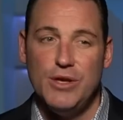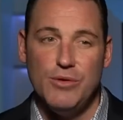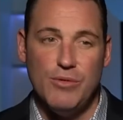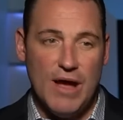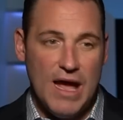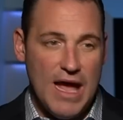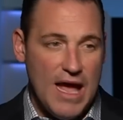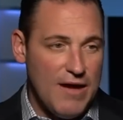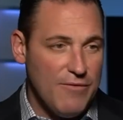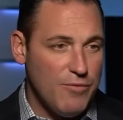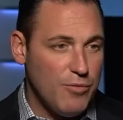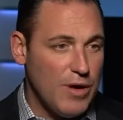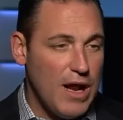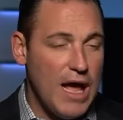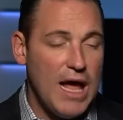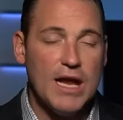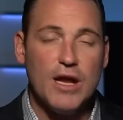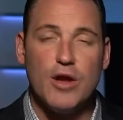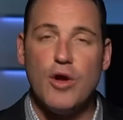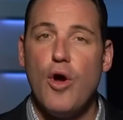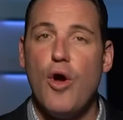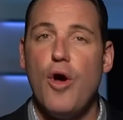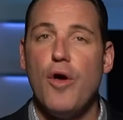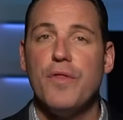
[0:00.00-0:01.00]
have what I
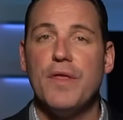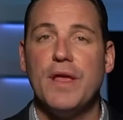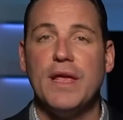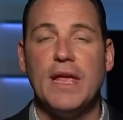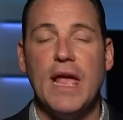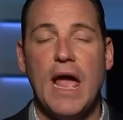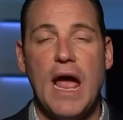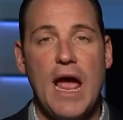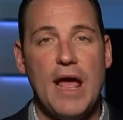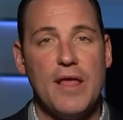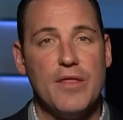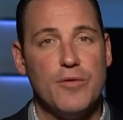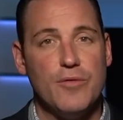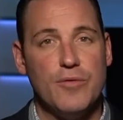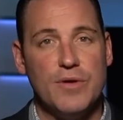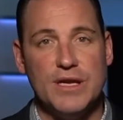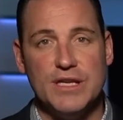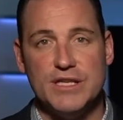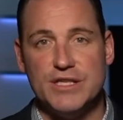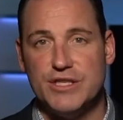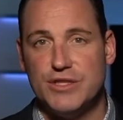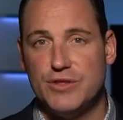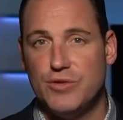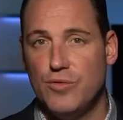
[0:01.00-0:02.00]
call the gathering
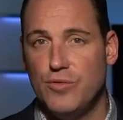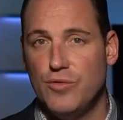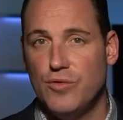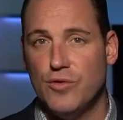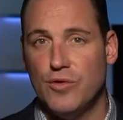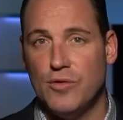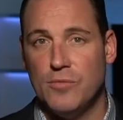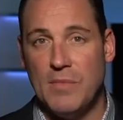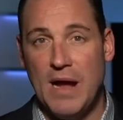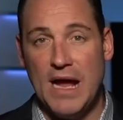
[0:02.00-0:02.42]
storm.